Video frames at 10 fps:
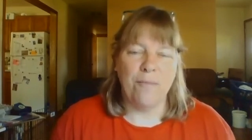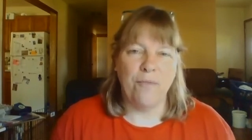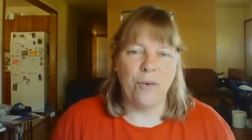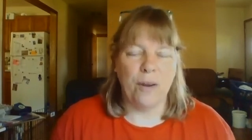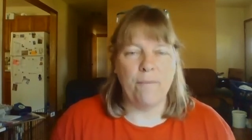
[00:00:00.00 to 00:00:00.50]

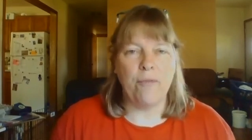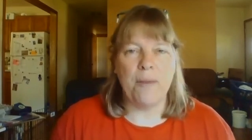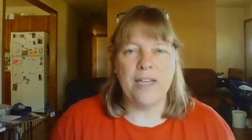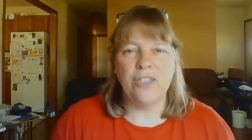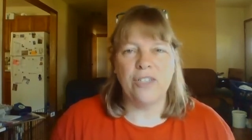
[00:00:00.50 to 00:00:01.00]
for
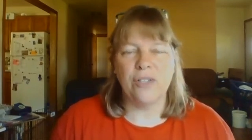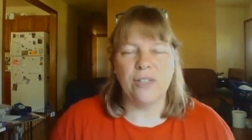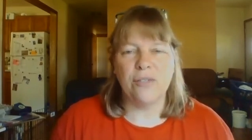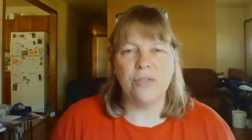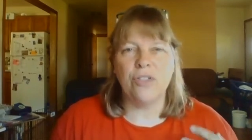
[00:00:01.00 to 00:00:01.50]
information. So
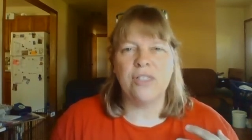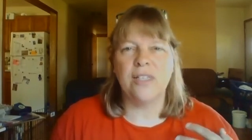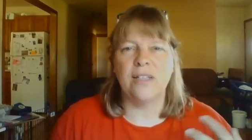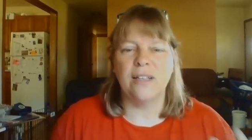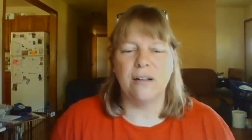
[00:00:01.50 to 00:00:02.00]
this was just
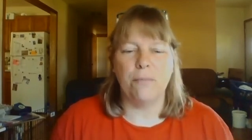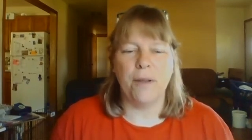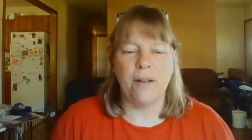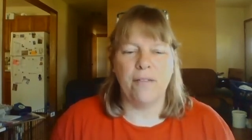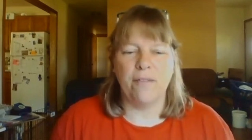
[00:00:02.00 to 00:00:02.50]
a little
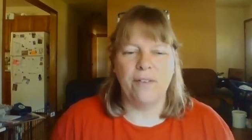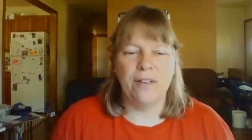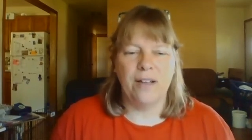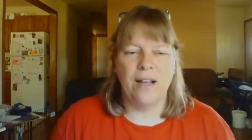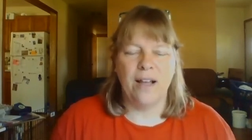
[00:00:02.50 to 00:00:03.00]
bit of
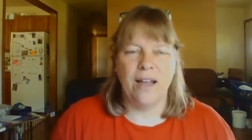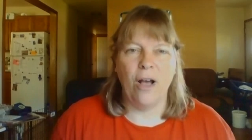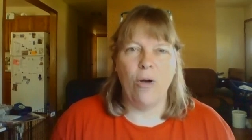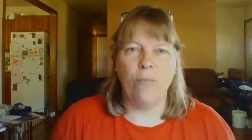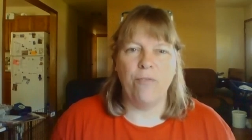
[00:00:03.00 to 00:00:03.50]

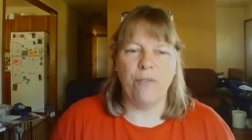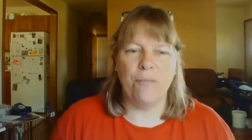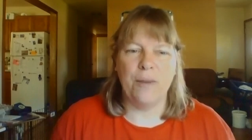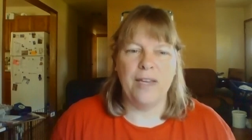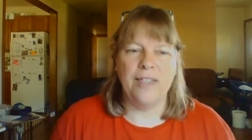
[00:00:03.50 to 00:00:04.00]
help from
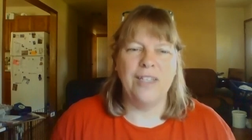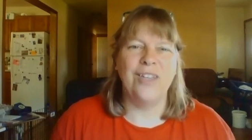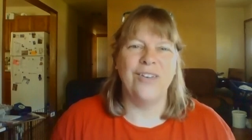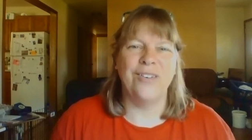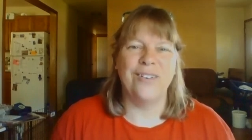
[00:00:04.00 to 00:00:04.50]
me to
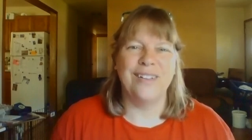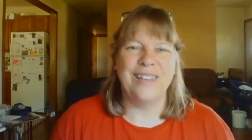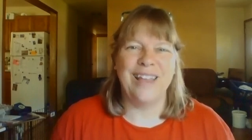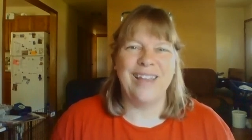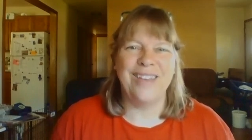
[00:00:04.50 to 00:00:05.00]
you.
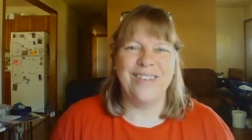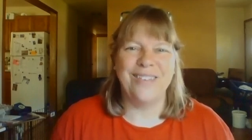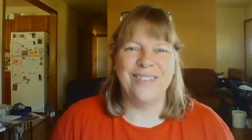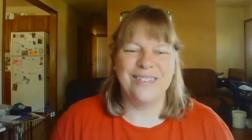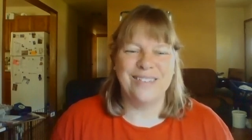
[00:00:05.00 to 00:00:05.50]
Thank you.